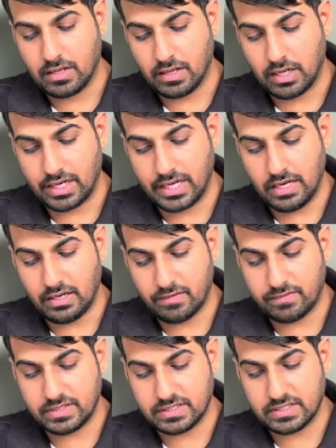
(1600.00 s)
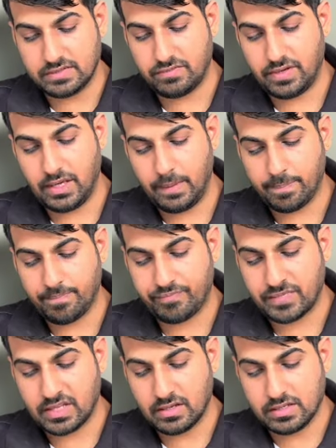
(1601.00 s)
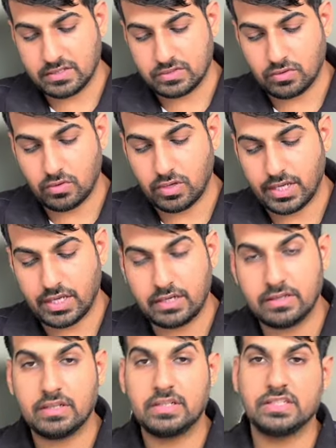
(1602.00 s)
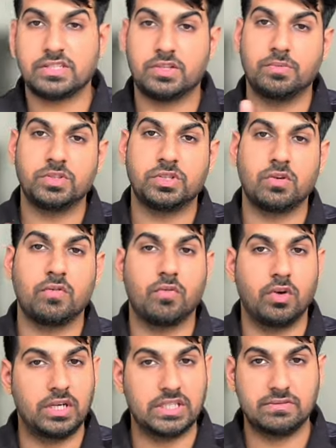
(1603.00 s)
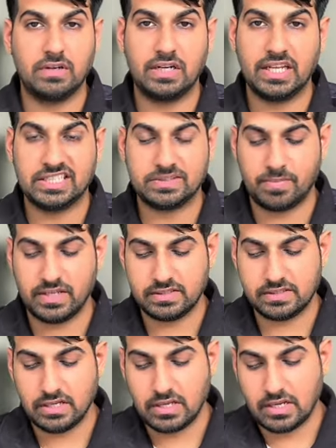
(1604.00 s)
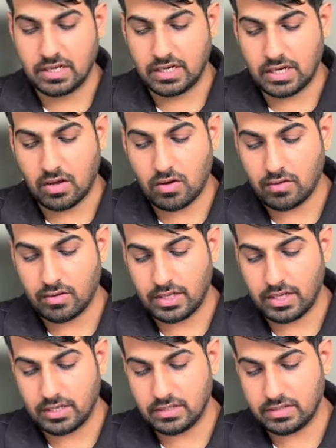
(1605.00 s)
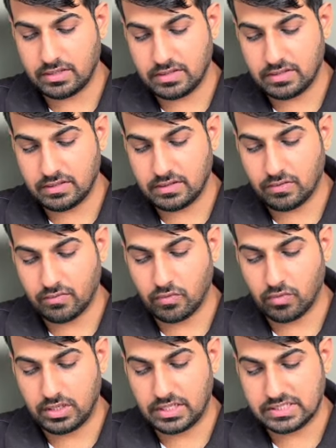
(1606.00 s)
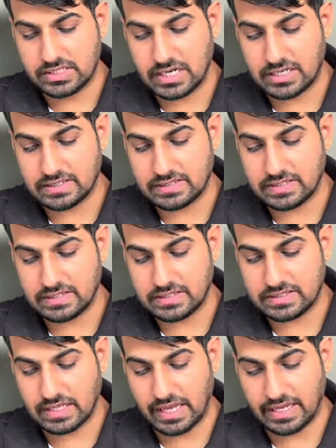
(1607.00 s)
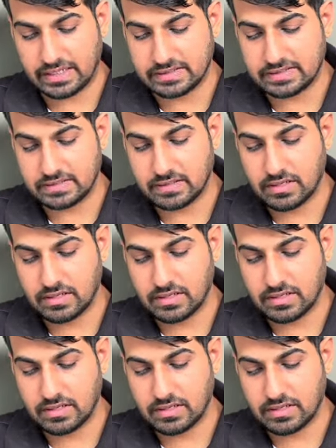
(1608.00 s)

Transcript: Again, if this is V, so here the distribution of voltage will take place. Now here the voltage, let us say this X.